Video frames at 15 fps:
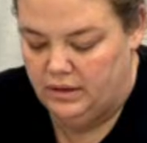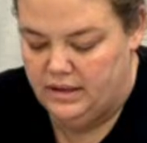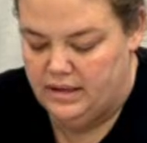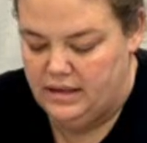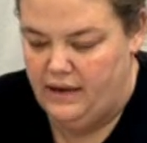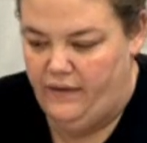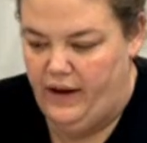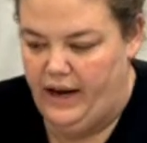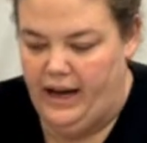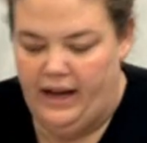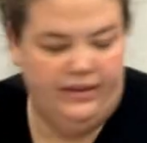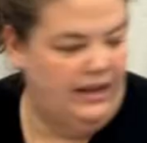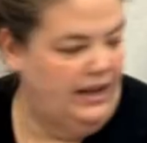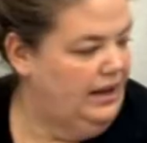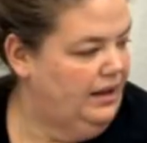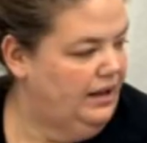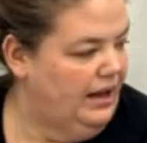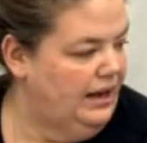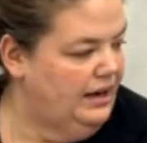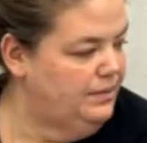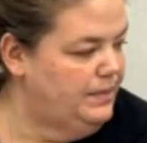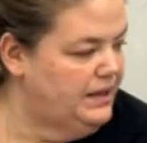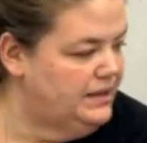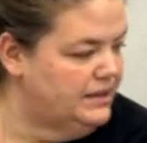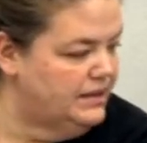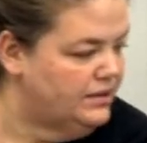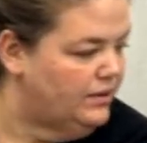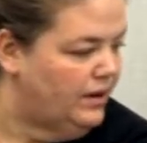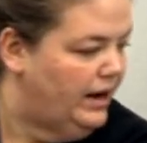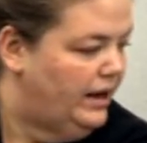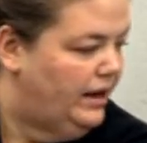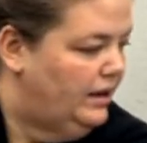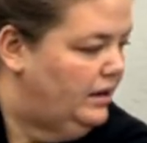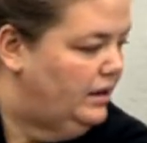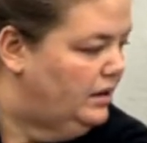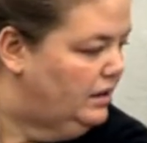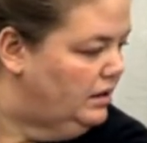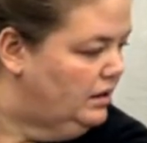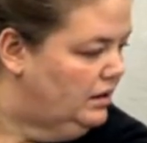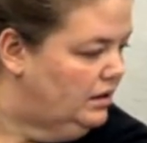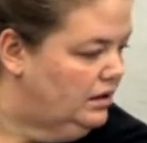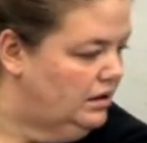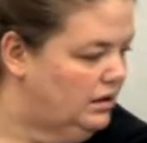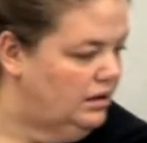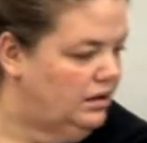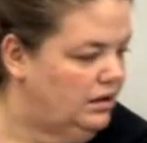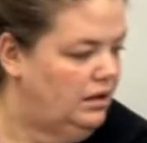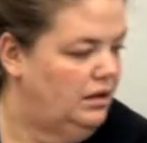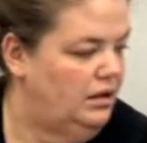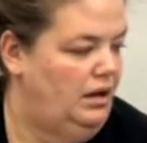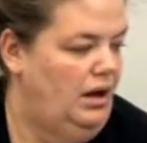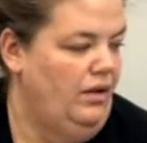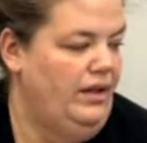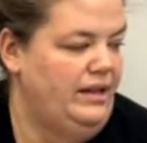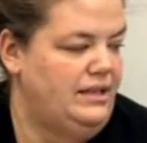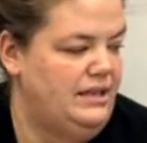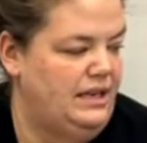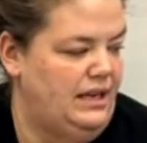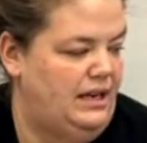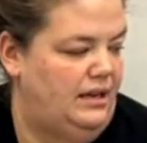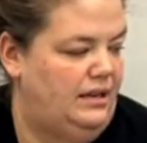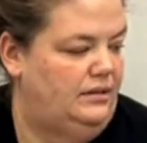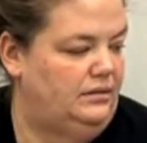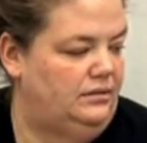See if I got the end pieces right. Oh, that's neat.